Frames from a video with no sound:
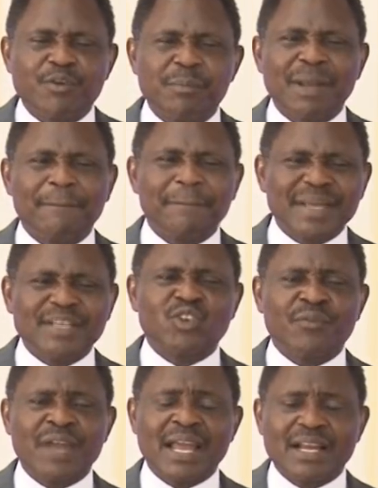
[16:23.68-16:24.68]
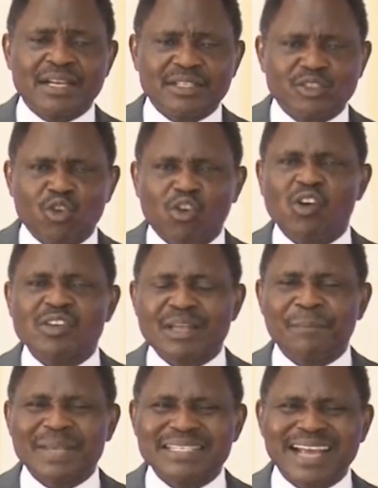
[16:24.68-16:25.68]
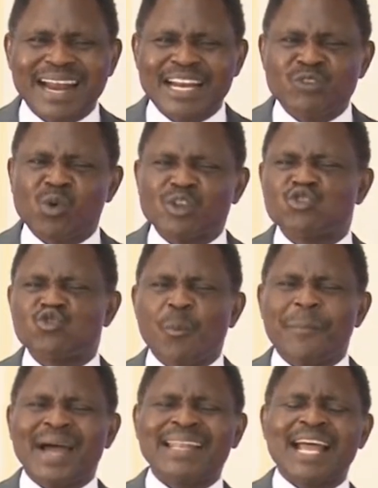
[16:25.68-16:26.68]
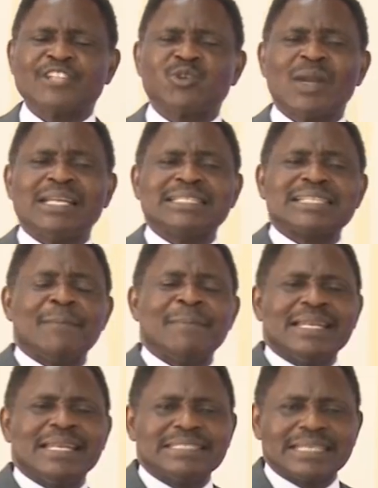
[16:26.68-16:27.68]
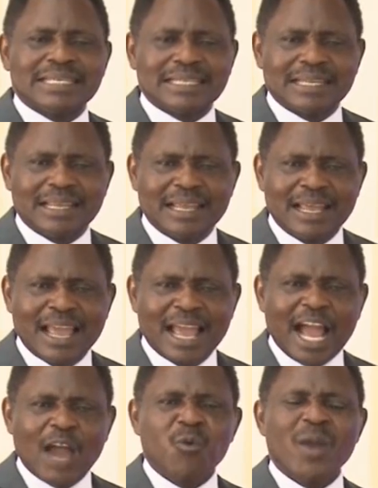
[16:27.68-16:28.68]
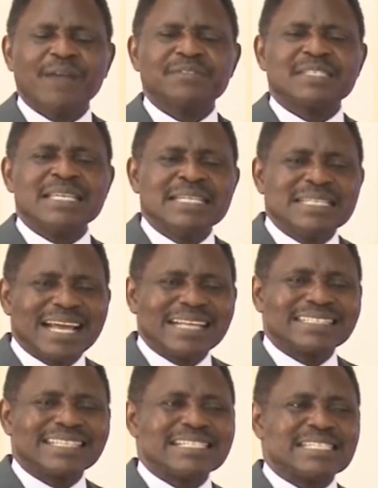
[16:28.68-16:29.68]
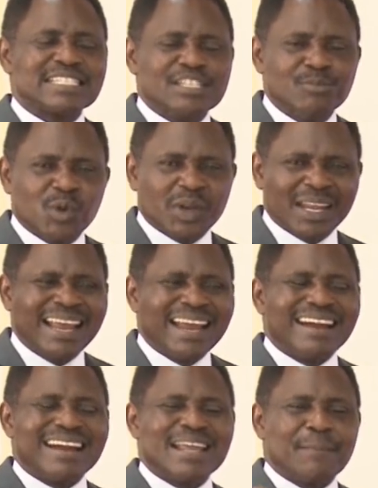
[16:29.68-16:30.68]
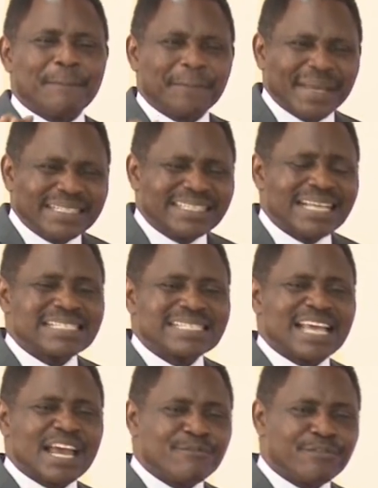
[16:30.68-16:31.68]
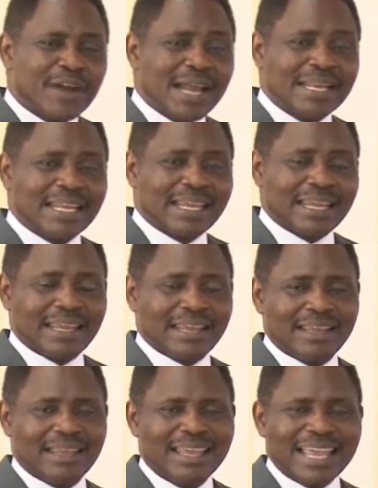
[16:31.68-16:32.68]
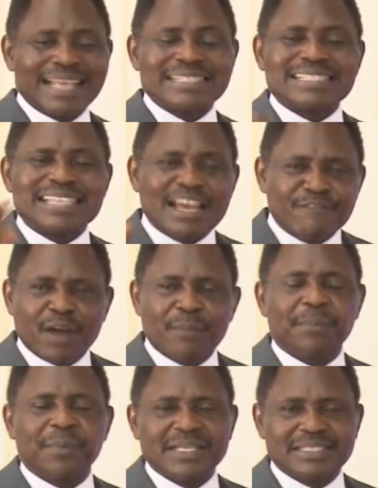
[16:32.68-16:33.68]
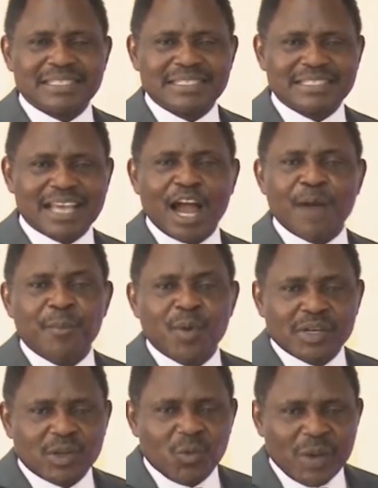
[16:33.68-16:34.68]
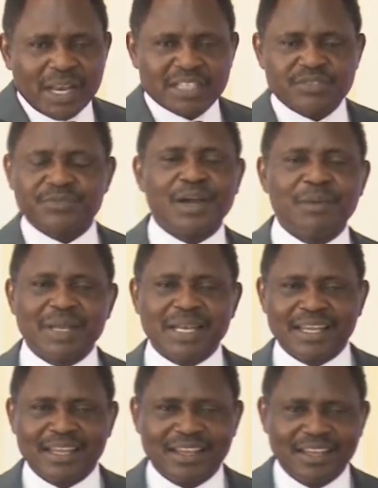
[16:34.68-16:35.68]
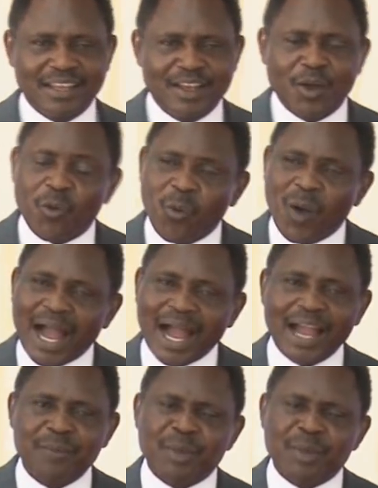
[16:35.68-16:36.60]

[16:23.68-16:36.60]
from the pit of hell to cause the miscarriage was supernaturally terminated. And we have seen that testimony repeated severally in several places among the winner's family. Why?